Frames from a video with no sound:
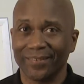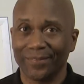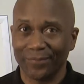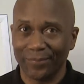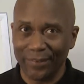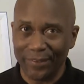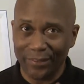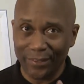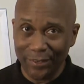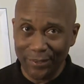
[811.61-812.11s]

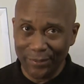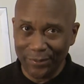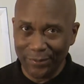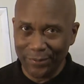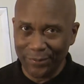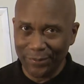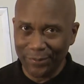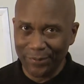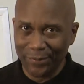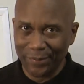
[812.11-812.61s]
with you.
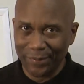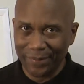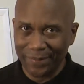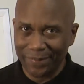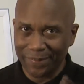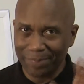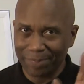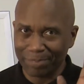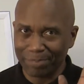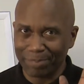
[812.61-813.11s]

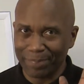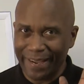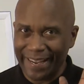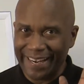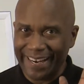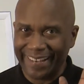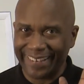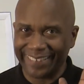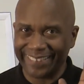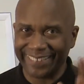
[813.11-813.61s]
Bye
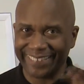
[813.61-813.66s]
now.